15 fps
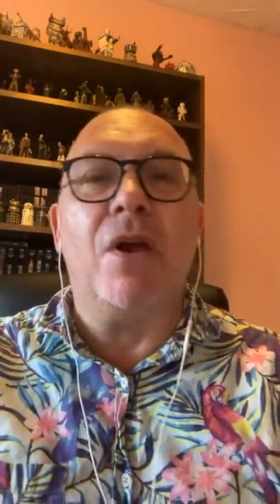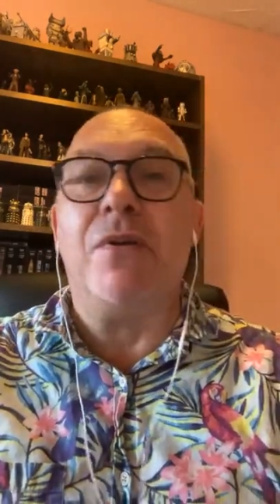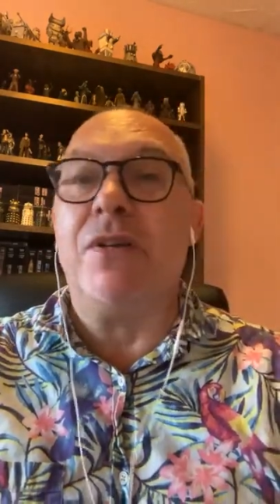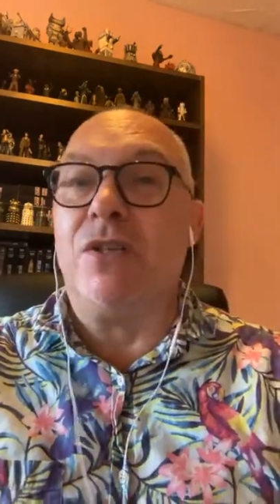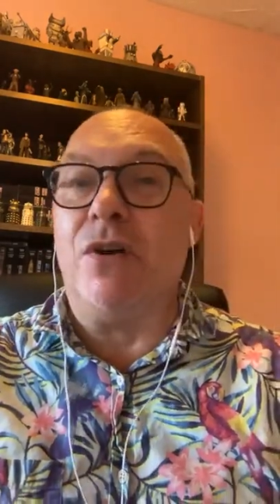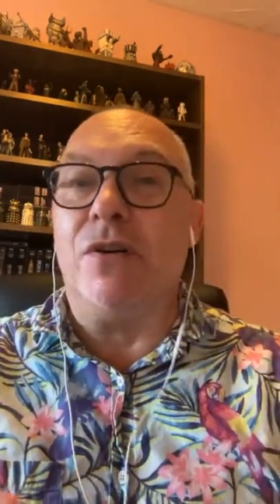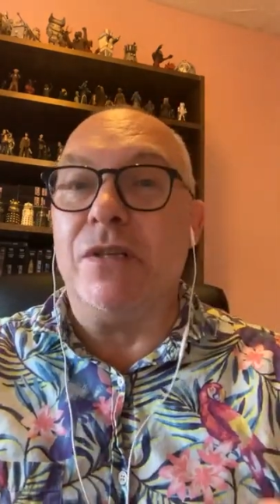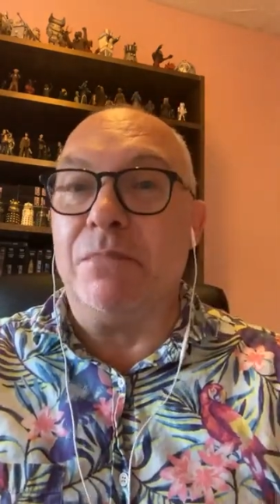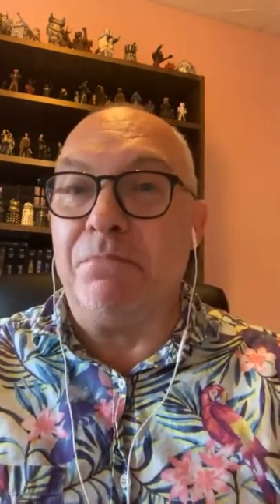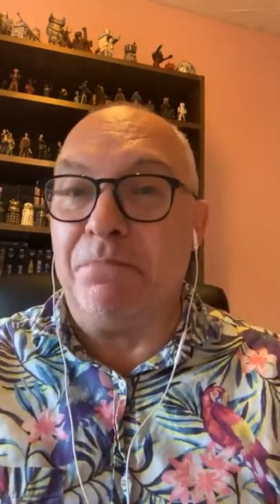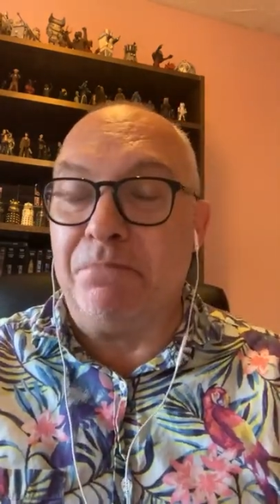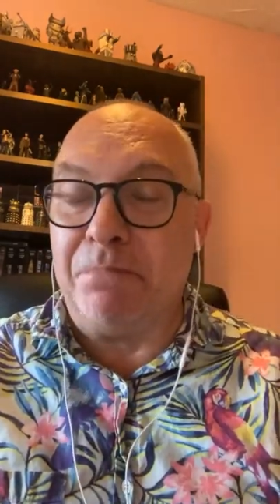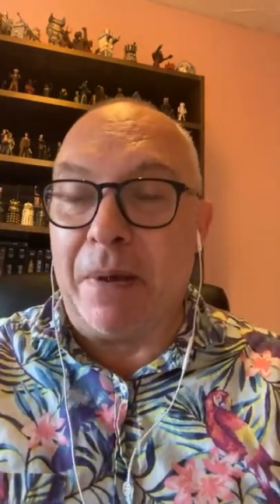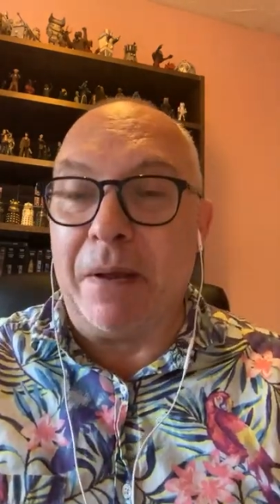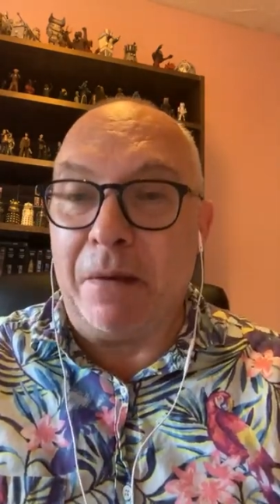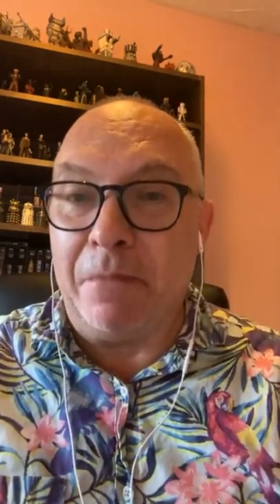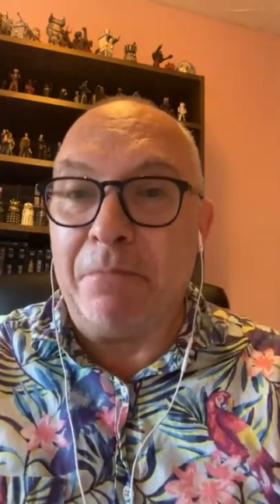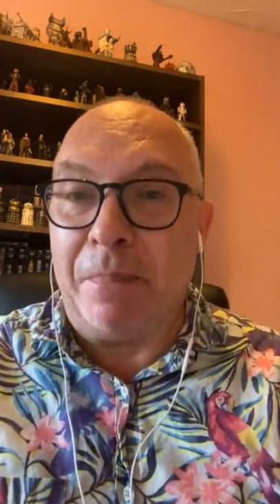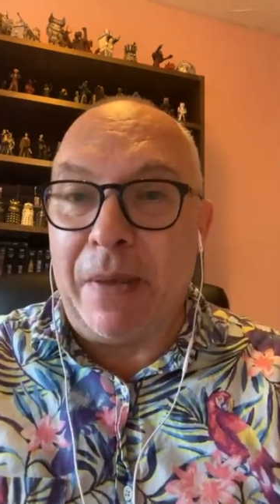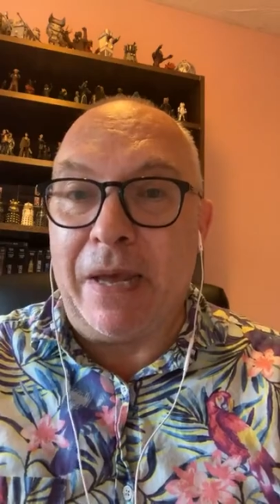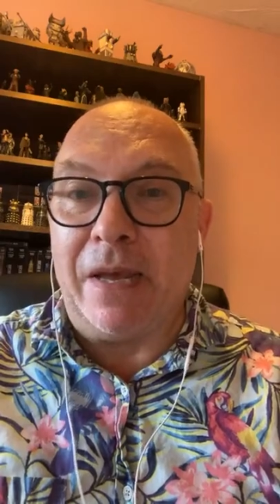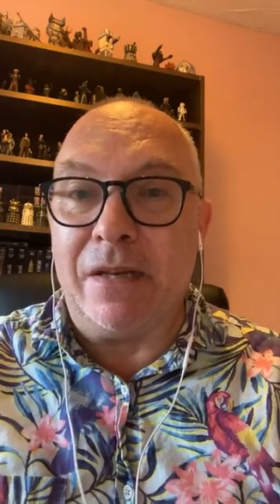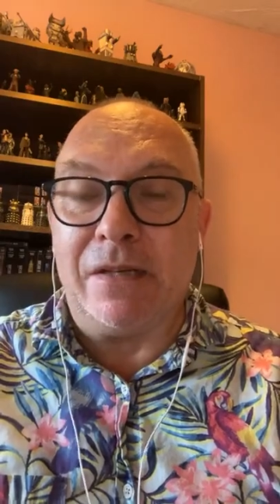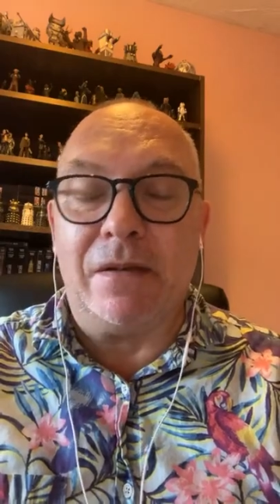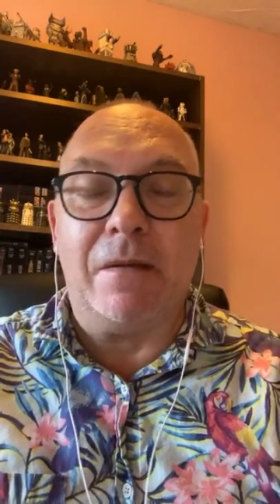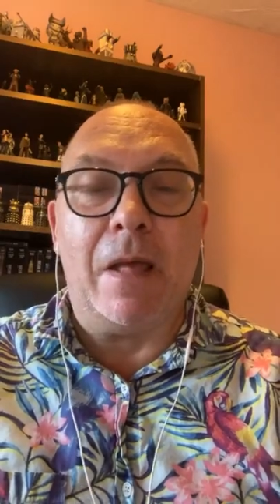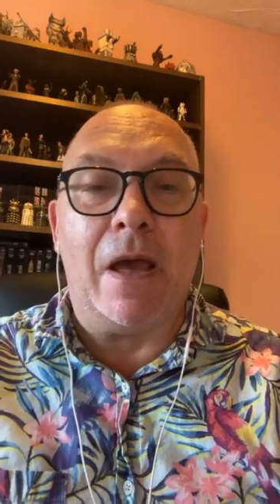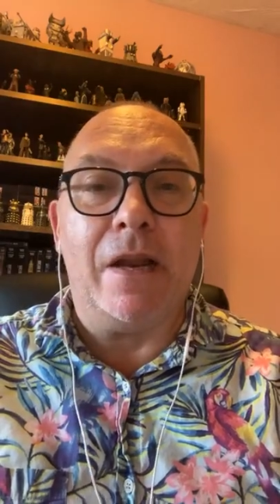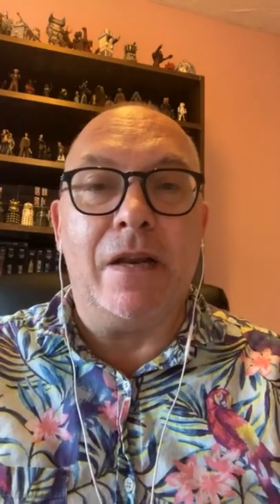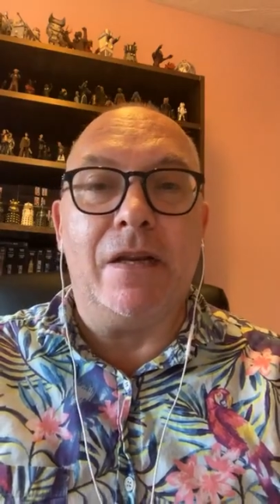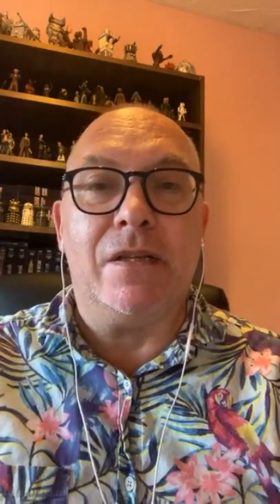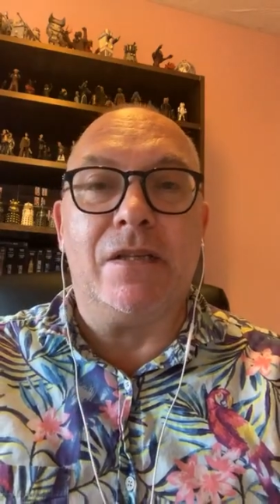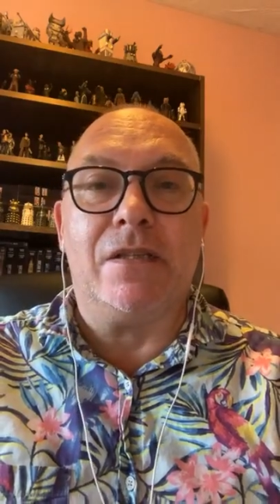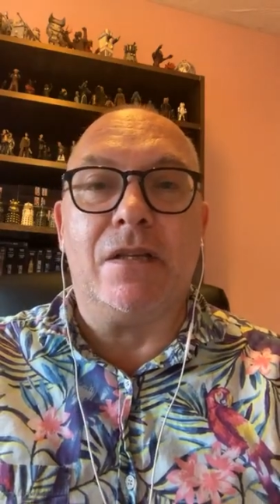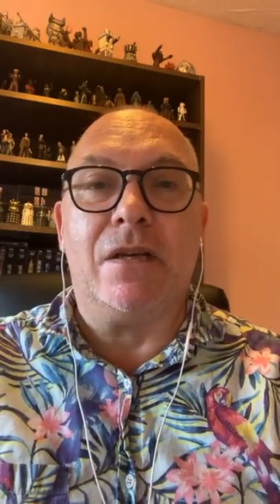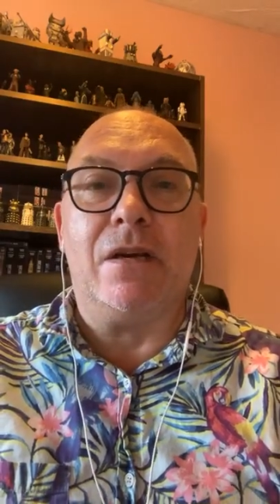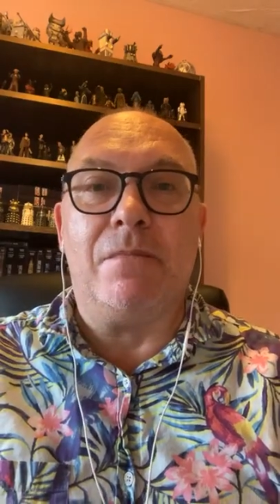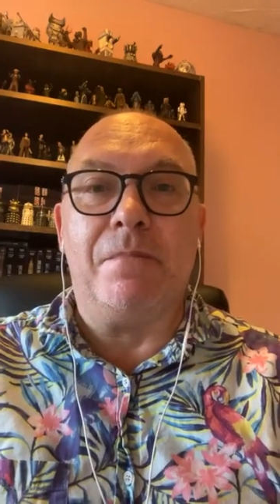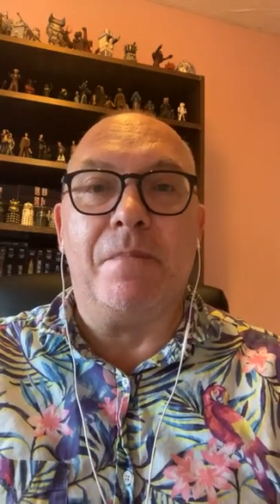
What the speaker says: I know it's not as big and as